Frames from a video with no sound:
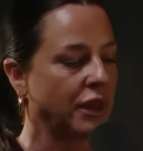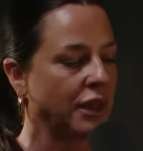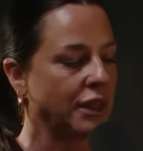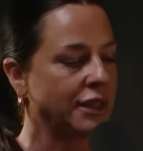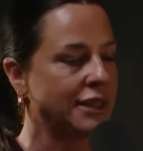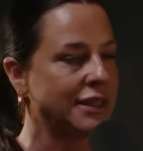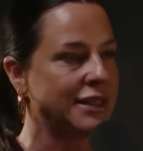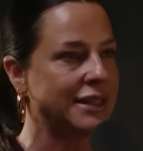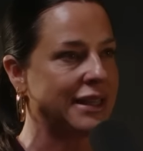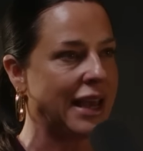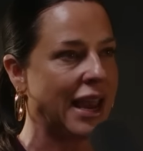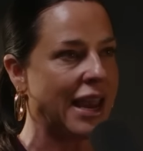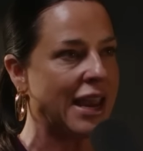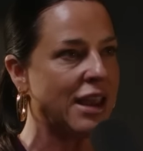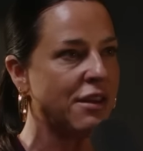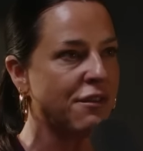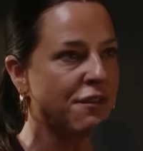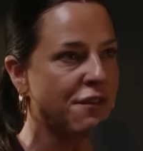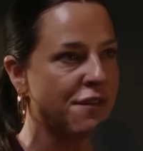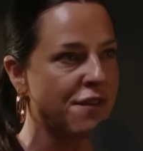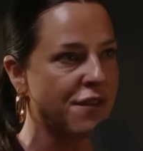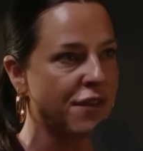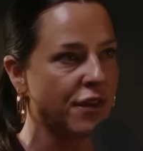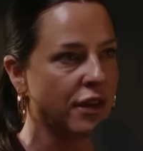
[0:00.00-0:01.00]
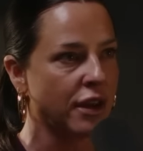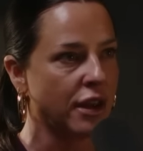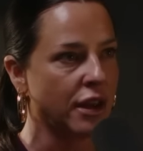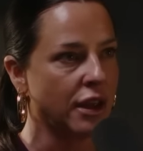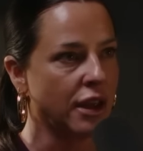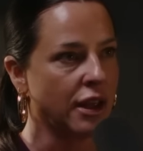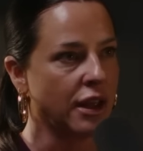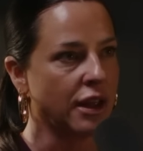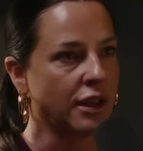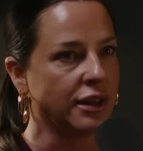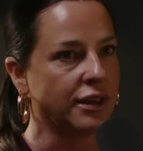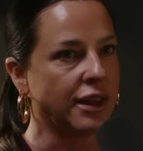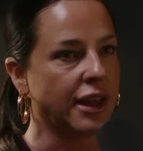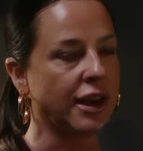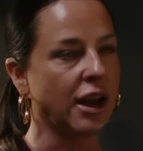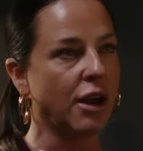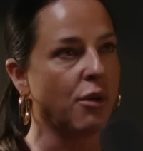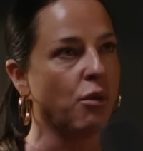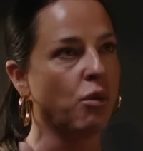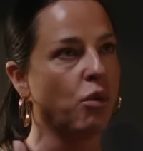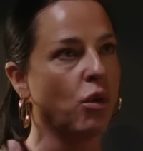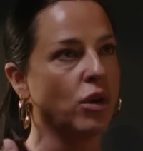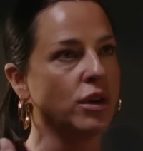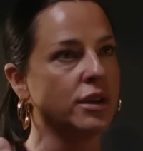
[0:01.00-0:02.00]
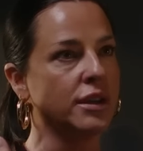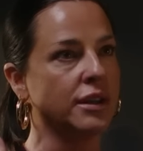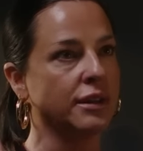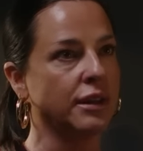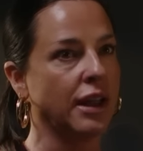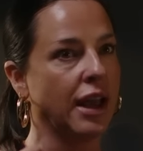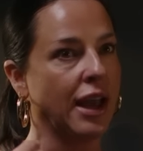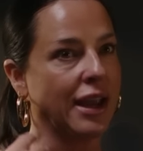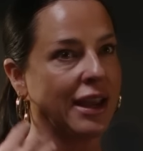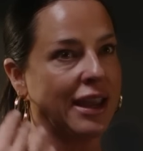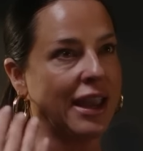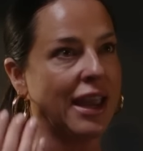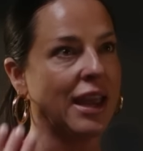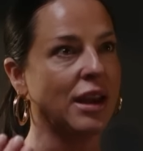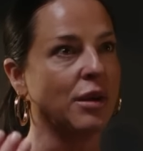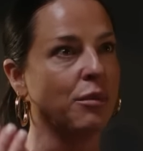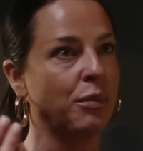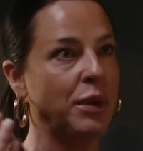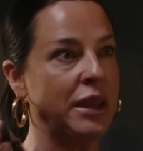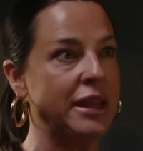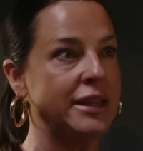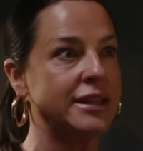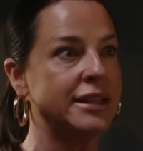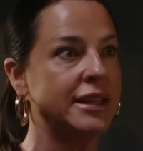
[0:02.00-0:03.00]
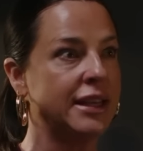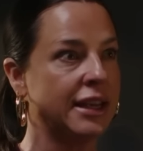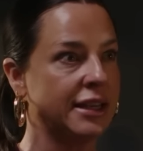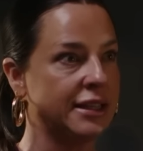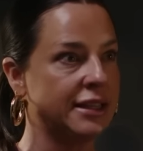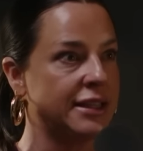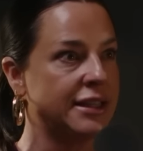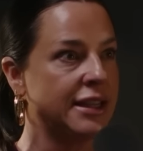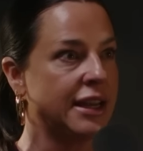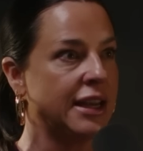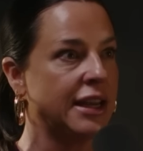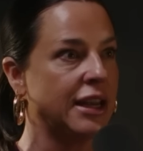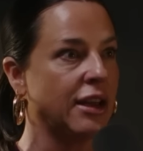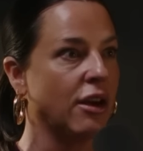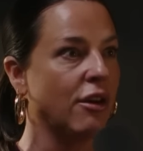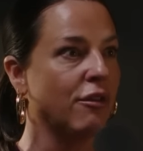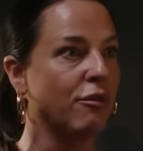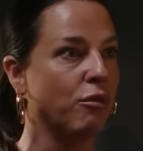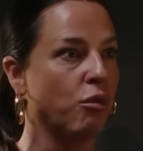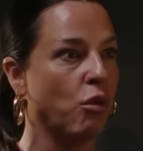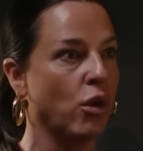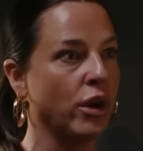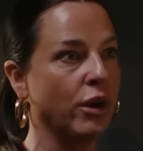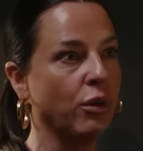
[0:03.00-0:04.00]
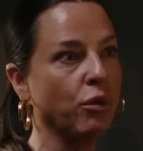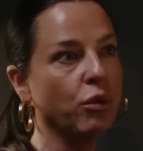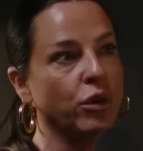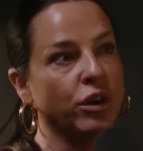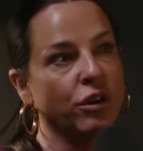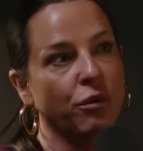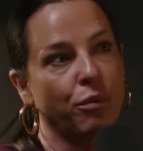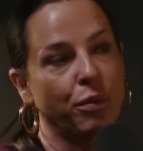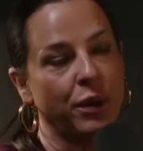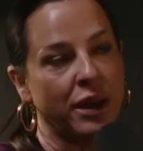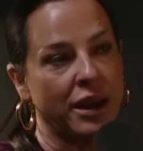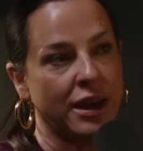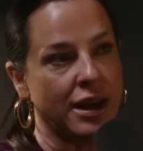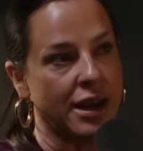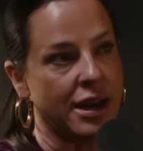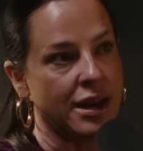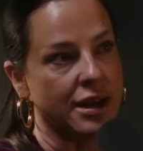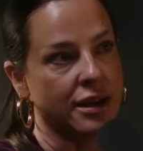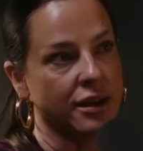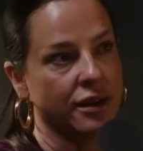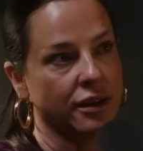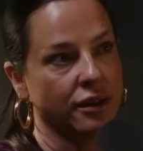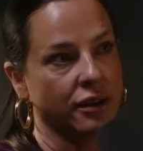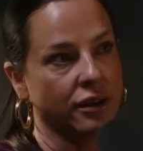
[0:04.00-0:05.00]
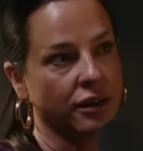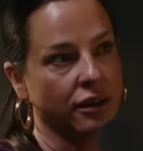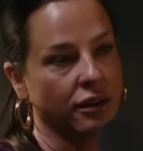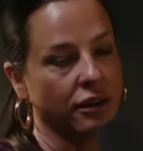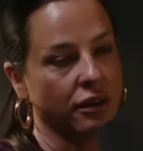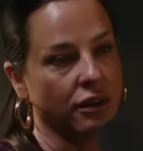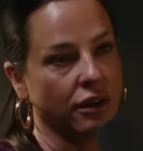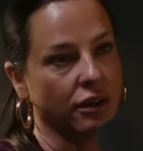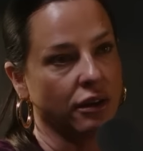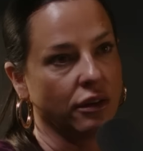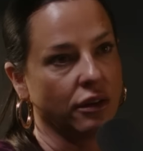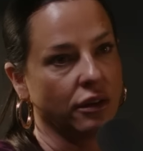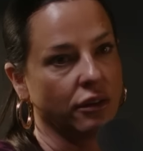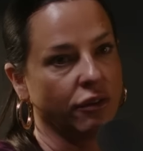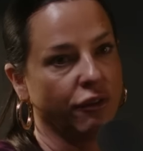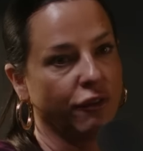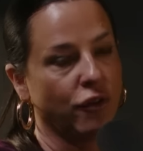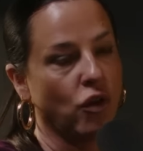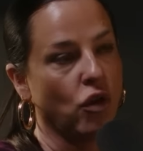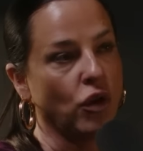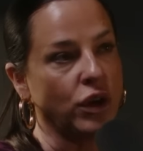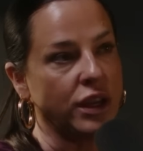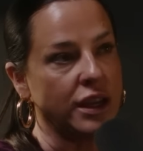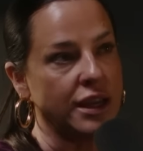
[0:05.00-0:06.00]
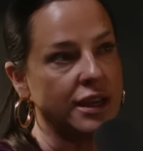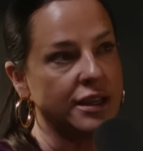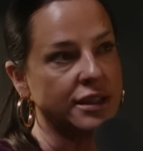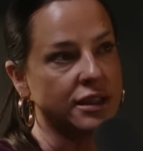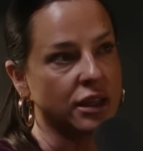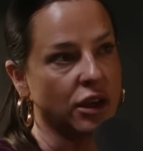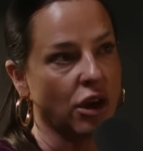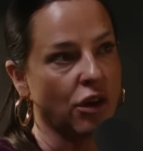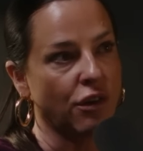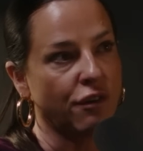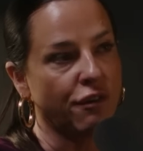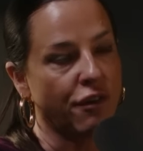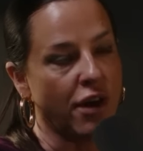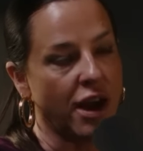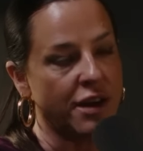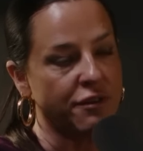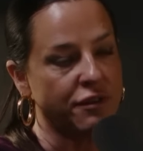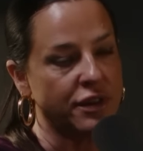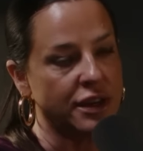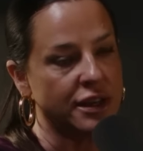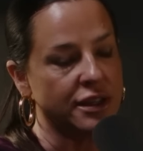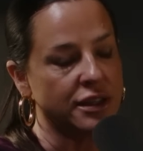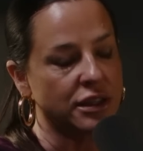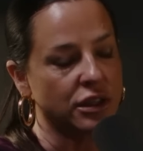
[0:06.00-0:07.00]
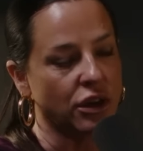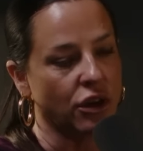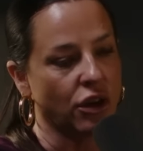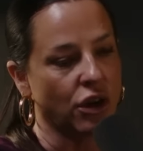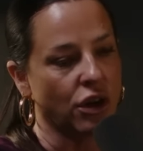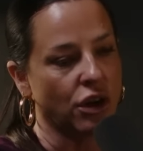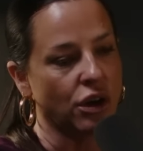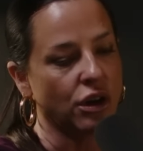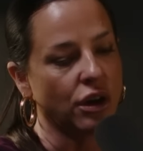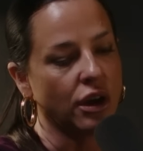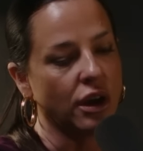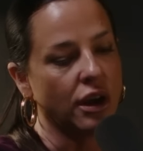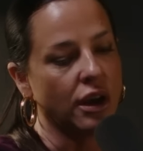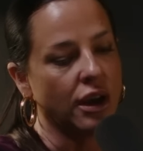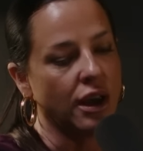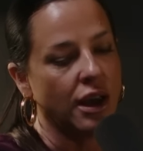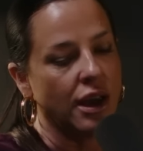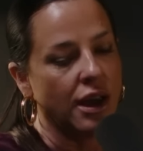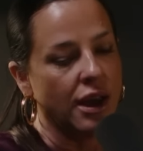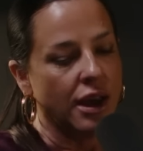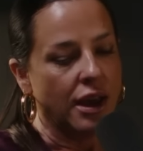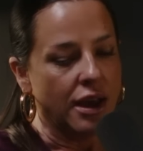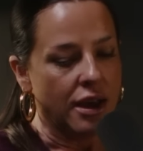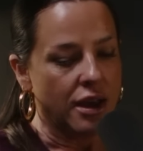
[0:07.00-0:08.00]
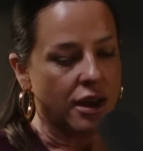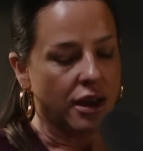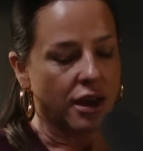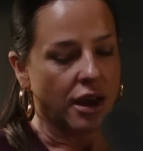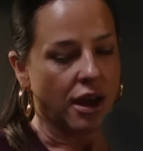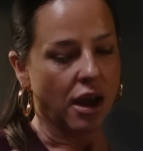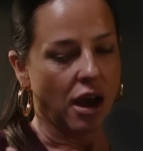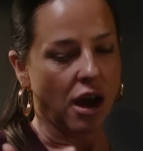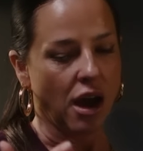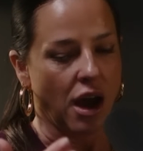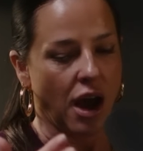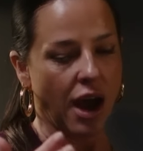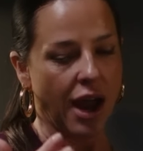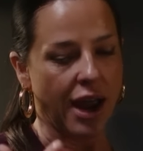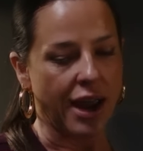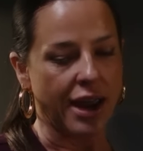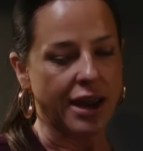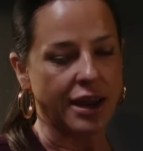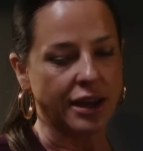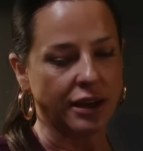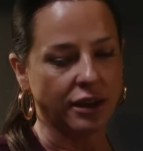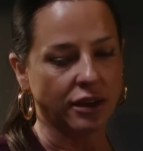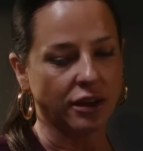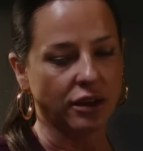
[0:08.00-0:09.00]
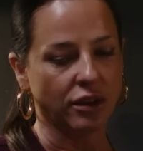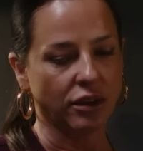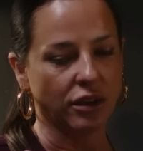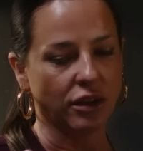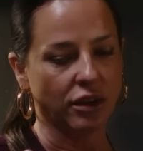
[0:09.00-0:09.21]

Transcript: safe that again, PTSD of what it would have been 4 years ago, 5 years ago, I